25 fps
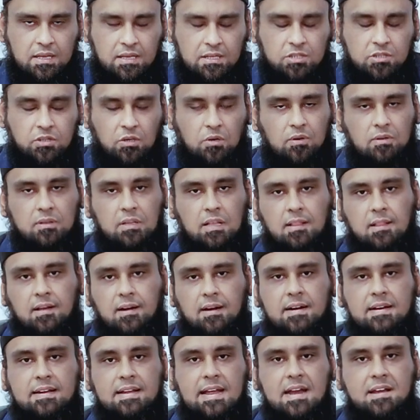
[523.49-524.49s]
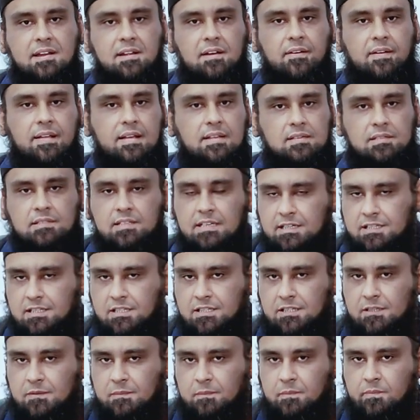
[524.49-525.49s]
So the third category is
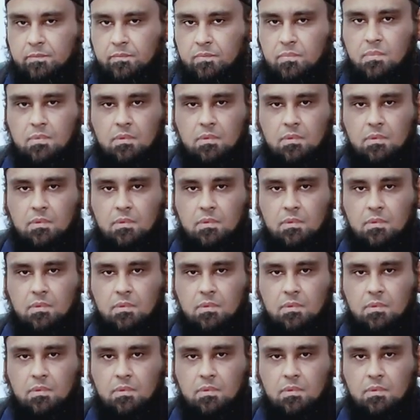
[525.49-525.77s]
this.